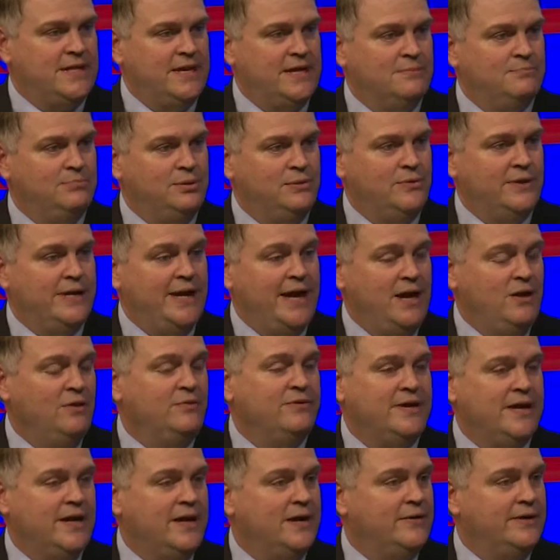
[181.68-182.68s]
employee
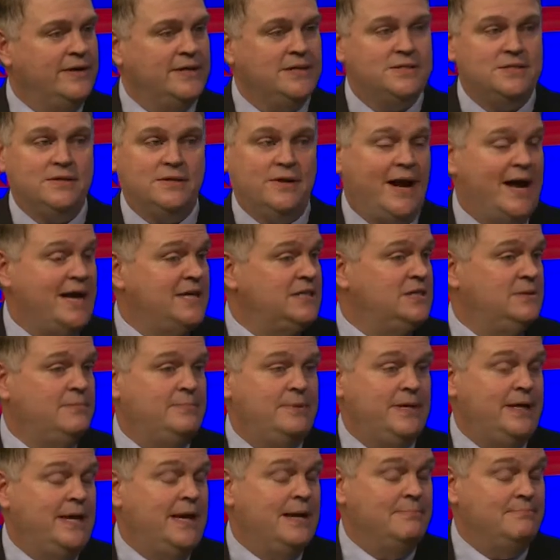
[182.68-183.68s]
health care is there has to
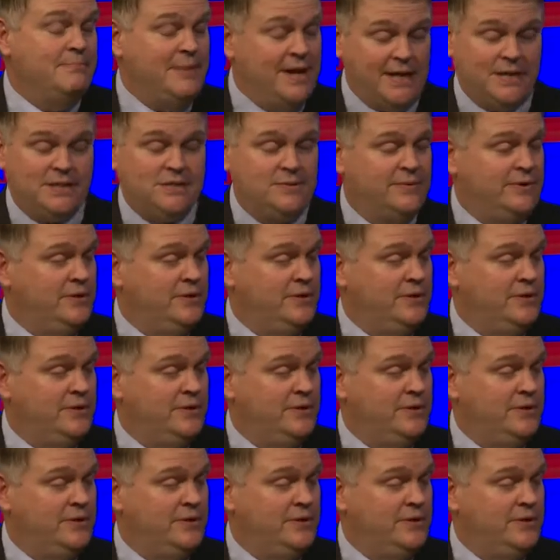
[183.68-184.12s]
be a mix.